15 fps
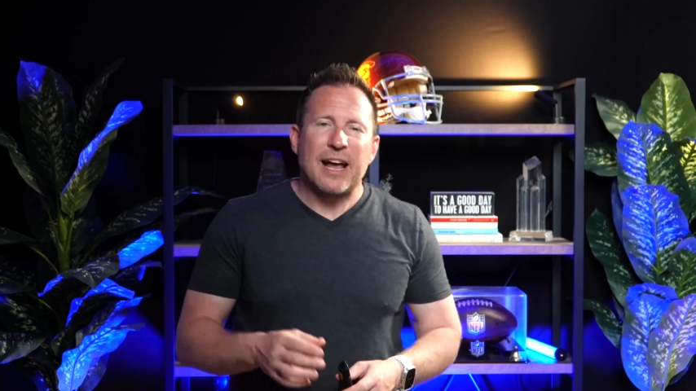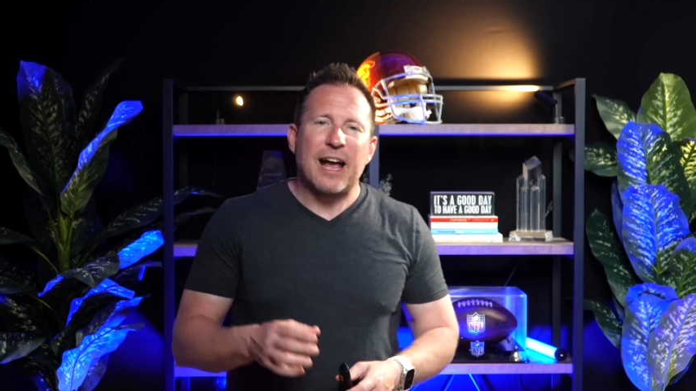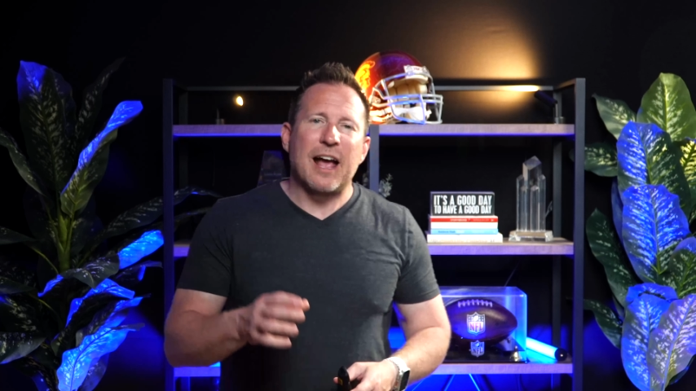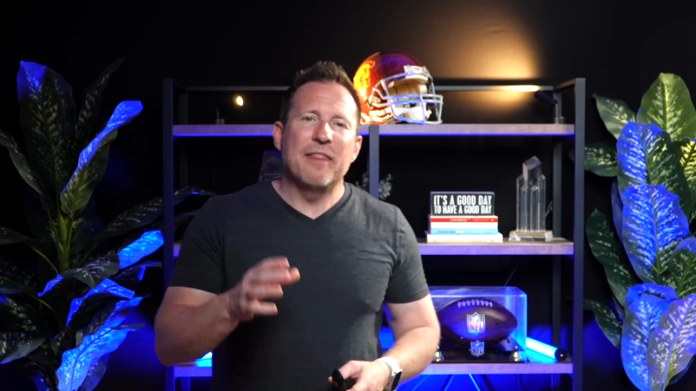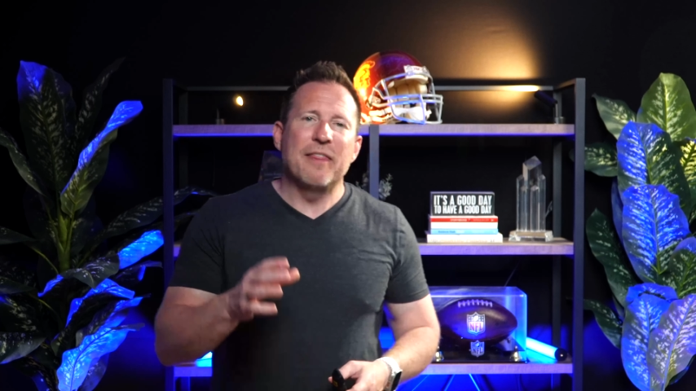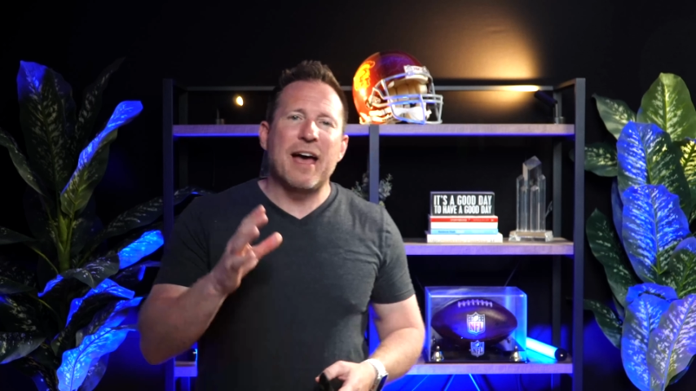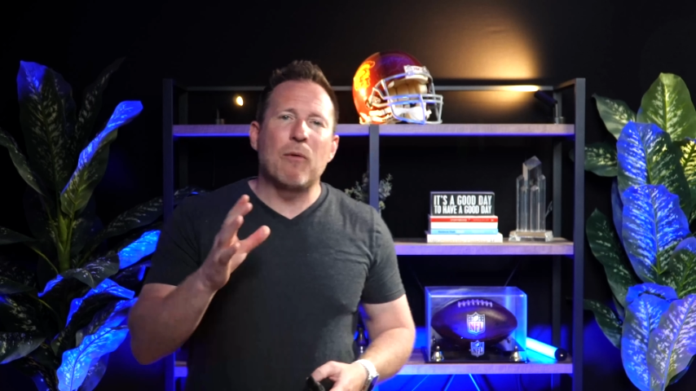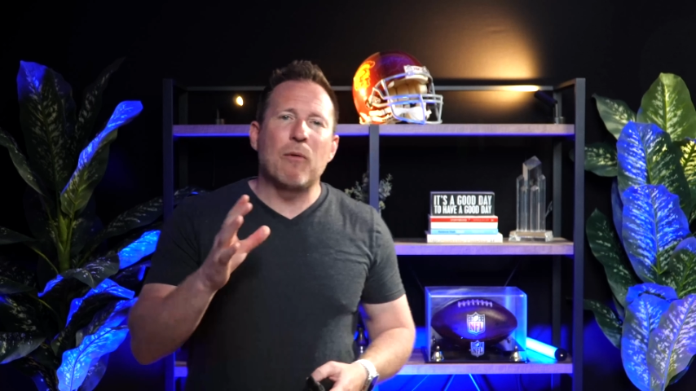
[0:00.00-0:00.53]

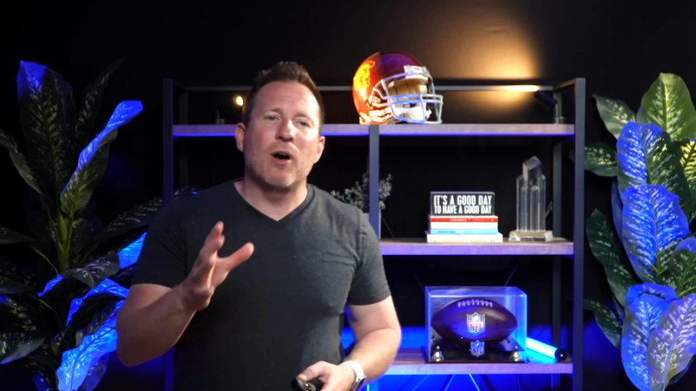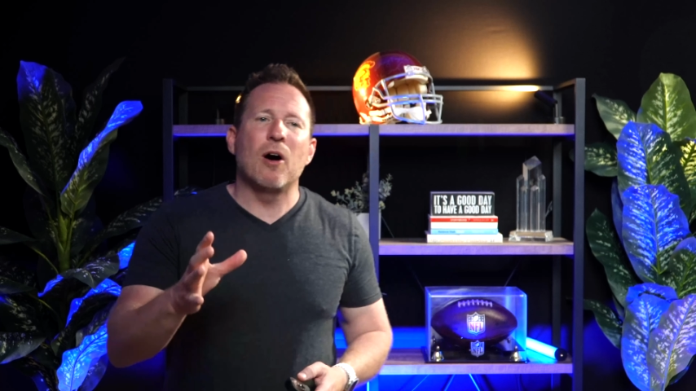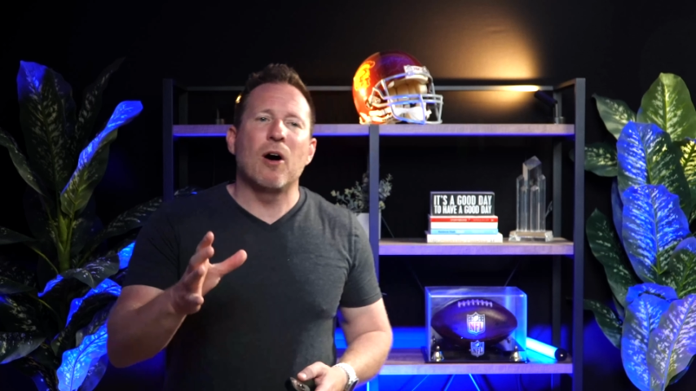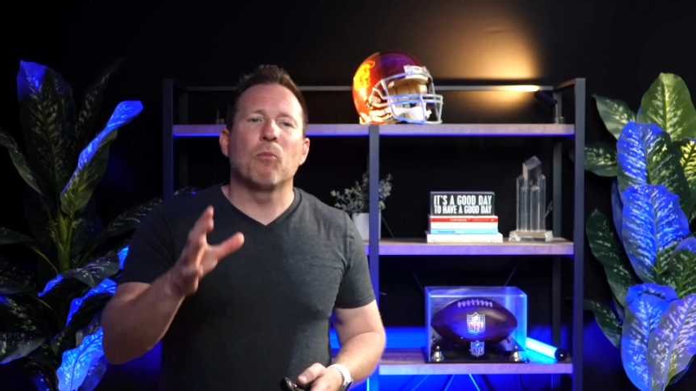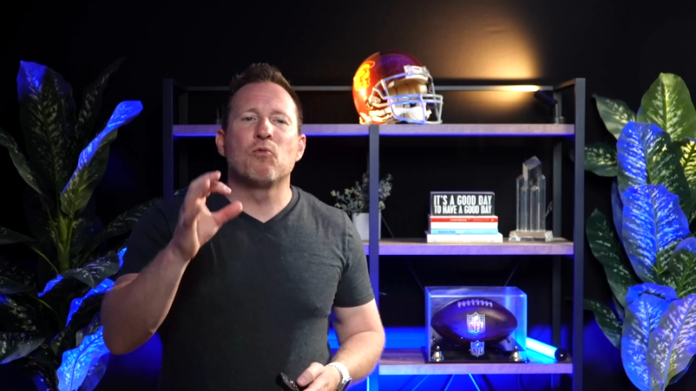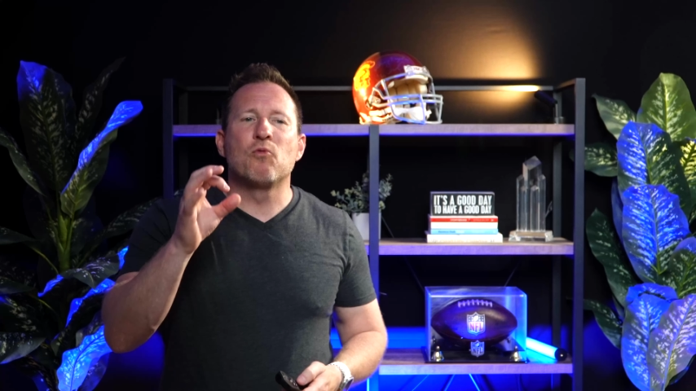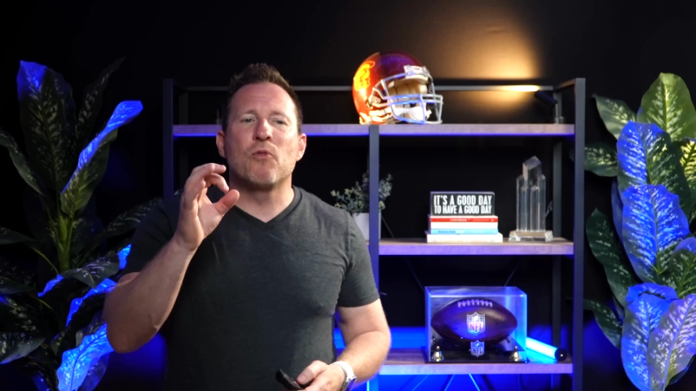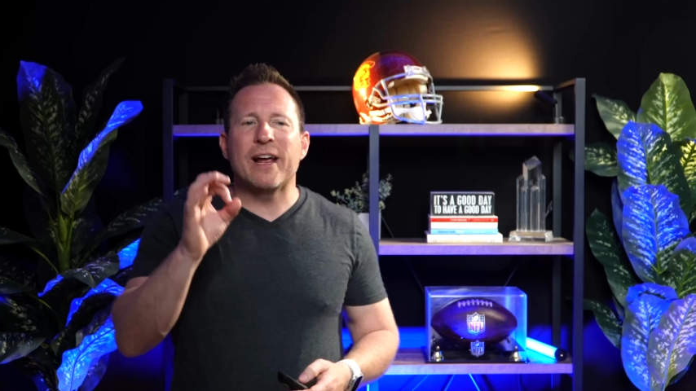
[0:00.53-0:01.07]
and that will help
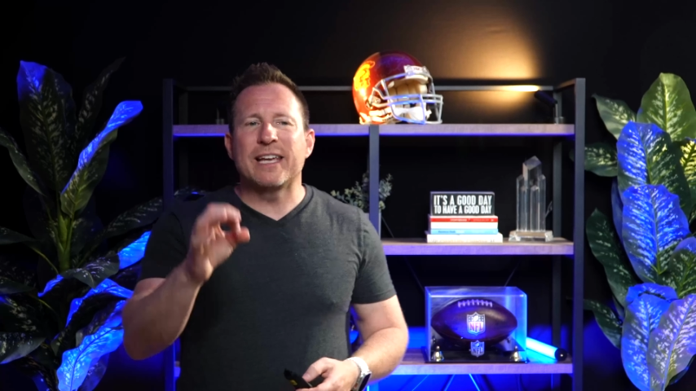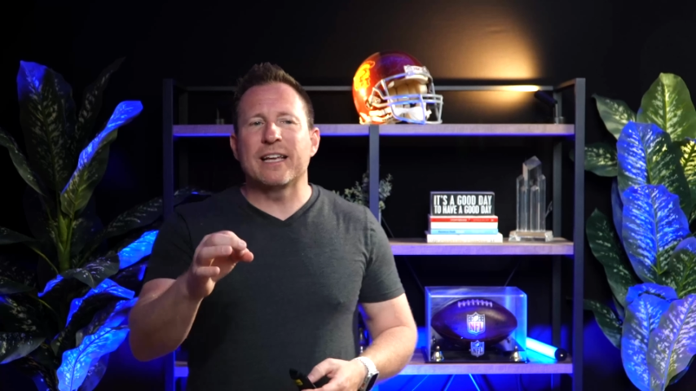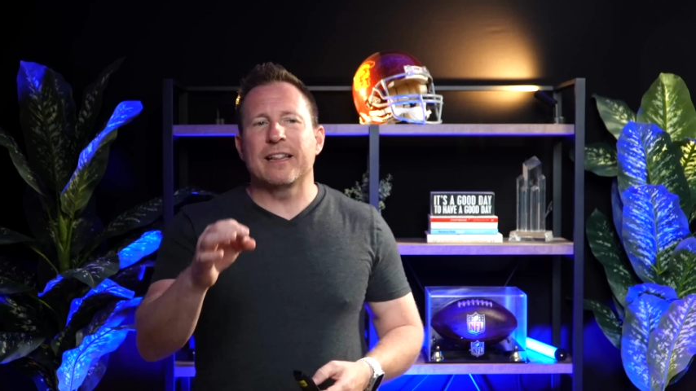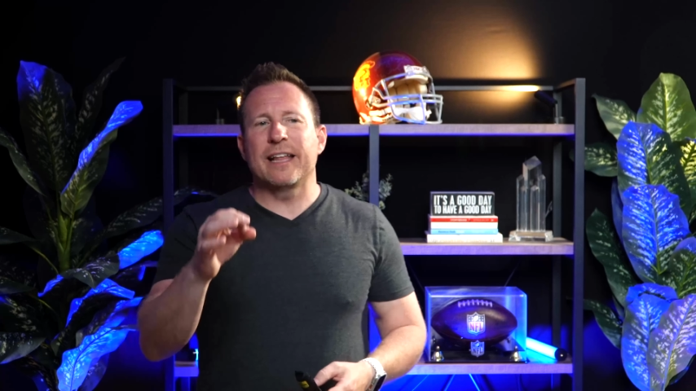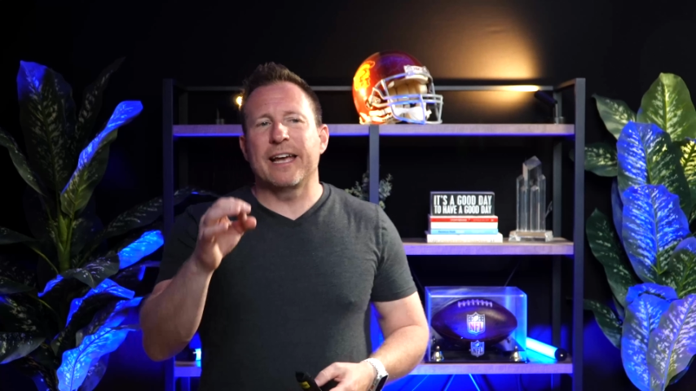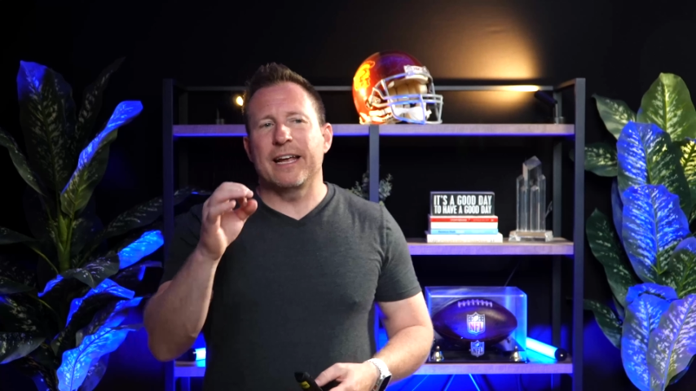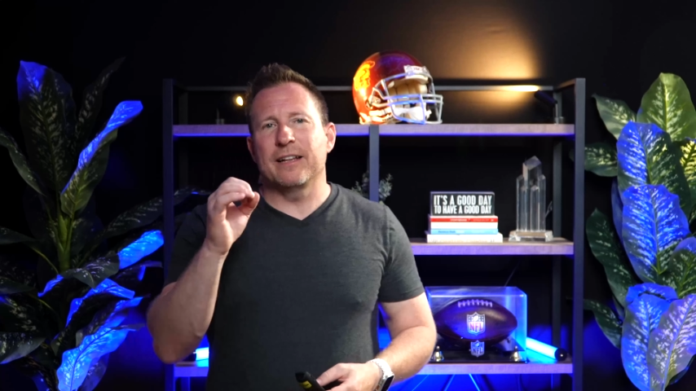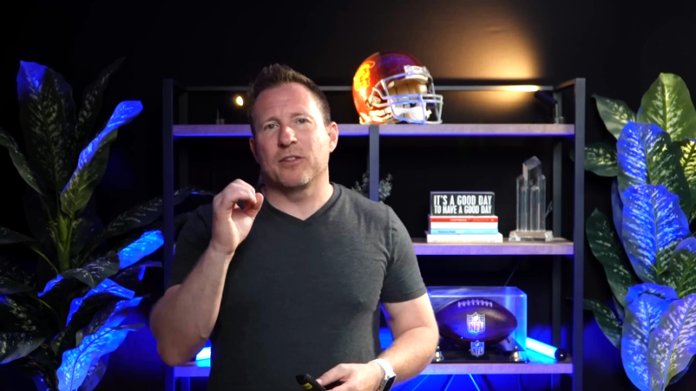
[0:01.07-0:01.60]
regulate